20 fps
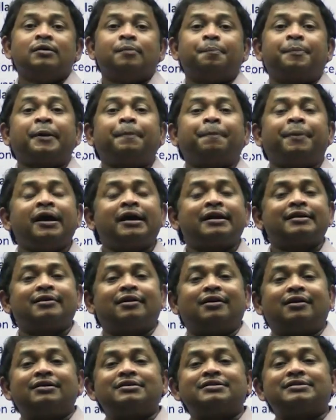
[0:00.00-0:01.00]
prepare
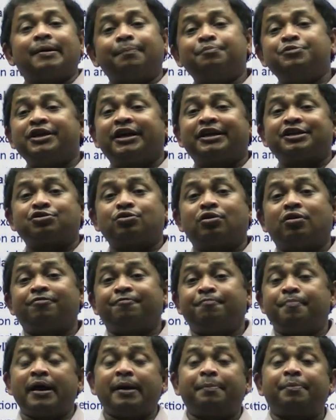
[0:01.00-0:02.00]
the subjects
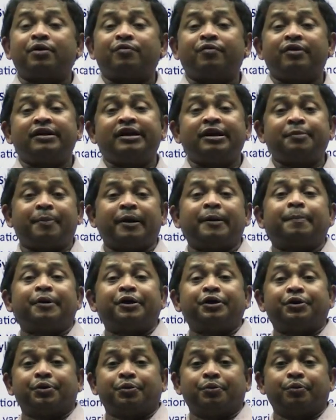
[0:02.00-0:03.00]
of paper 1 and
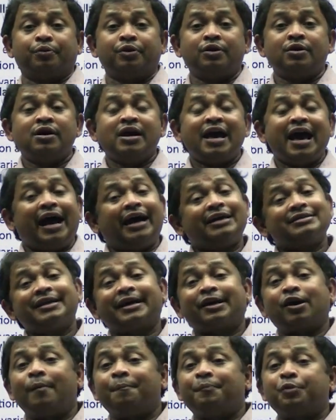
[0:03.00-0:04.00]
paper 2, as a
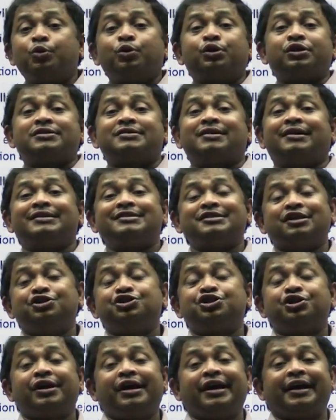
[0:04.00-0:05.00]
computer science
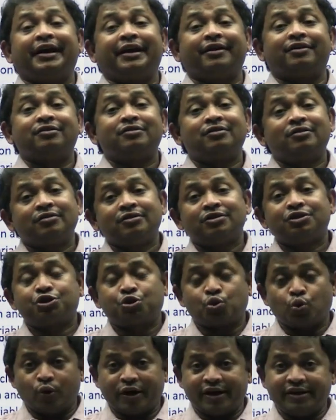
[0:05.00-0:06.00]
engineering
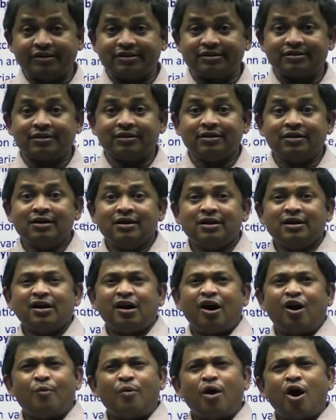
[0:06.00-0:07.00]
students,
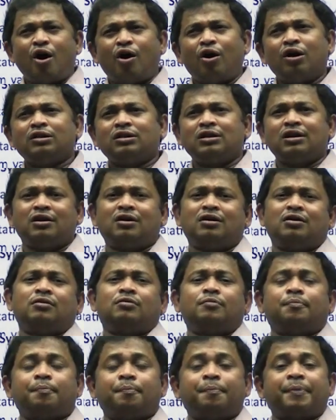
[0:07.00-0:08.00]
all the
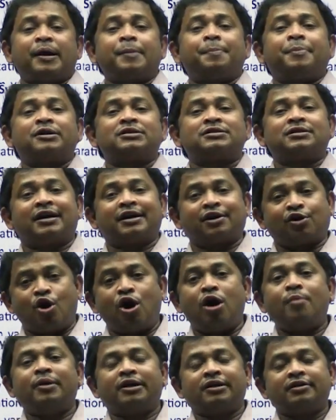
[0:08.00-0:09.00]
papers are
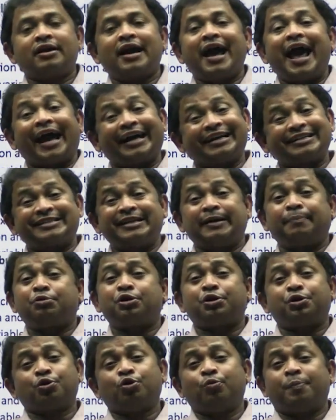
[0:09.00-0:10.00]
common
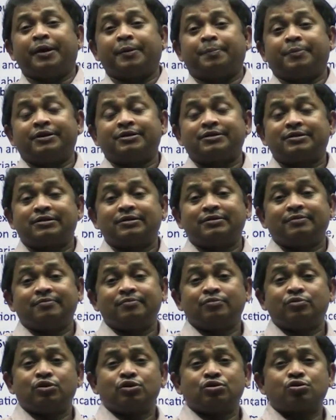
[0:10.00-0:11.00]
except 2 papers.
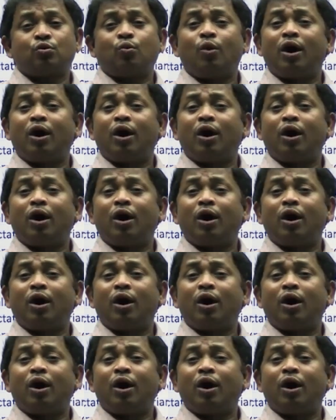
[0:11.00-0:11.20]
So